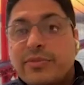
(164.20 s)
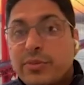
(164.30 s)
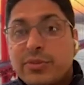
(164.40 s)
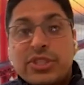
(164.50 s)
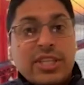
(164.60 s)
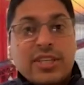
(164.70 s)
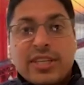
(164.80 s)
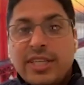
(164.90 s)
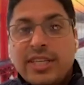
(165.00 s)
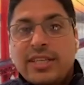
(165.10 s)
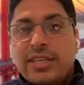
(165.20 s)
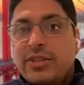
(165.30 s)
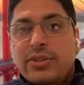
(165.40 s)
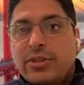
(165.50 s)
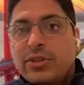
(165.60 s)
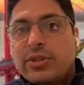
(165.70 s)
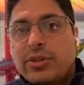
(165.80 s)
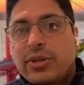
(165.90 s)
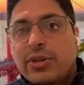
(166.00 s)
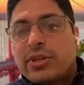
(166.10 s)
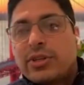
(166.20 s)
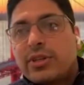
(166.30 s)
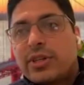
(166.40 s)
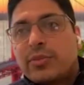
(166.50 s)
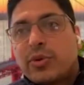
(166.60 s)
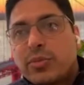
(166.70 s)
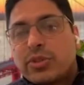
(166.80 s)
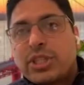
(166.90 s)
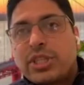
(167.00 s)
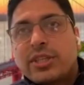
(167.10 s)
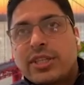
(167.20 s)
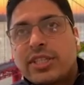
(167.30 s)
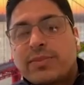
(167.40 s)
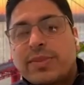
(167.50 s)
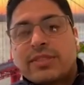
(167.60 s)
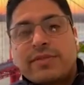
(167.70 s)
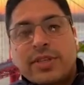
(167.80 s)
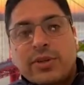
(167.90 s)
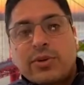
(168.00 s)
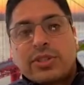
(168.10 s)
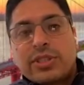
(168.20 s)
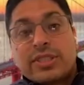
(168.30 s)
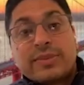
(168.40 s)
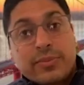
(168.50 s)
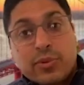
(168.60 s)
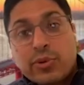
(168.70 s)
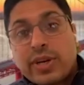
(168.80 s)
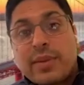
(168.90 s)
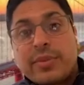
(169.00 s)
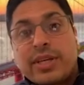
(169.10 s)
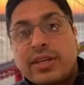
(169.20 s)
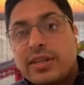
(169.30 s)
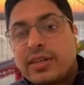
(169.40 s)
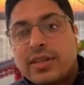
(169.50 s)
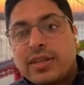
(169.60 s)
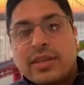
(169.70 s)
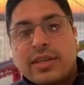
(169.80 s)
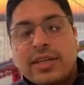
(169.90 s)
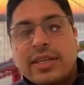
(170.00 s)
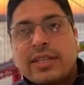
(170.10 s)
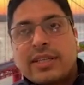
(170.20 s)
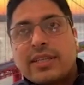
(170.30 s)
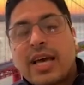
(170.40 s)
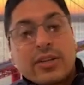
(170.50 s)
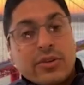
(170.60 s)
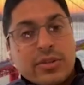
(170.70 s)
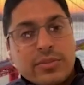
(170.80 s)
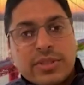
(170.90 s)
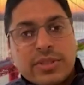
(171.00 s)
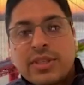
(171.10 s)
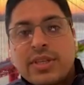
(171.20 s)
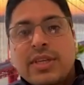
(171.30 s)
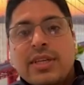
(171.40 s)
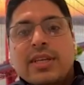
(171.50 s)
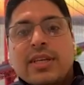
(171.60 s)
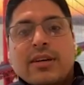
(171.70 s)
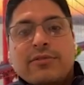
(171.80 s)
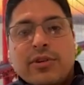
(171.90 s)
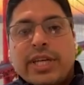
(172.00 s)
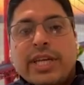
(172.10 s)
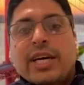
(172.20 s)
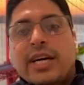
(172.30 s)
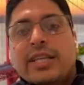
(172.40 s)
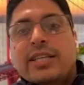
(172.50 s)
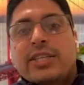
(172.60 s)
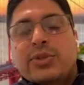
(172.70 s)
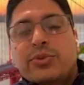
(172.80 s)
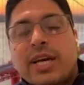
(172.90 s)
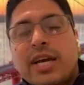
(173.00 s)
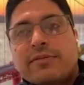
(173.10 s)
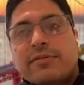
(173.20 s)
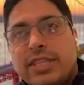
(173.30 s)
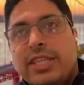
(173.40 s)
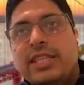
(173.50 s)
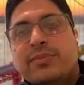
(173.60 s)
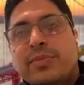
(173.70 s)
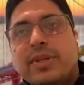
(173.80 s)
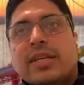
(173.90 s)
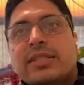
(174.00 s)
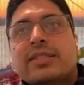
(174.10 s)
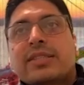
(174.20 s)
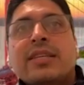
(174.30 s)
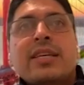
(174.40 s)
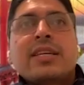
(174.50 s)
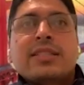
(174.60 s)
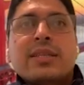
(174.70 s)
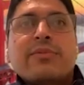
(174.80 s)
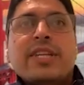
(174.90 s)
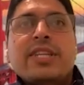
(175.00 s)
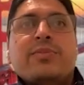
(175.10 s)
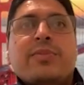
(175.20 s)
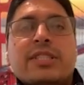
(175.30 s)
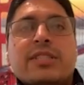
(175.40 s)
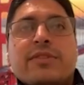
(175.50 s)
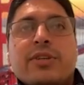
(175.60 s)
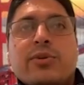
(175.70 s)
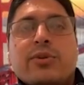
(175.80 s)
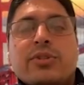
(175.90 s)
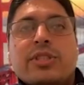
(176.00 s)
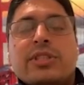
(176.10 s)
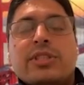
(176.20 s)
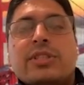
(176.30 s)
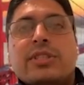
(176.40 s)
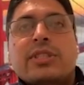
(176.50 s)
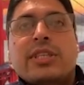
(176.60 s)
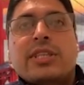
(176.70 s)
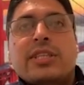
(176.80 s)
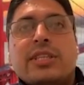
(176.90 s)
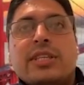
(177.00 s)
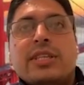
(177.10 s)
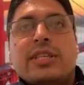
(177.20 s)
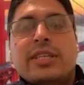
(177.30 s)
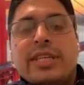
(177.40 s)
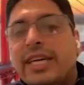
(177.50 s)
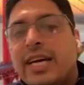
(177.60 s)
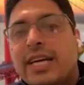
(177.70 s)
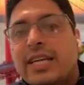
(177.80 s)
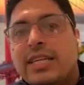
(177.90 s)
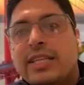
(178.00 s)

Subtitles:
for machine learning, you're going to learn more machine learning specific courses, programming and algorithms. For AI, then you would have these plus some very specific courses in AI.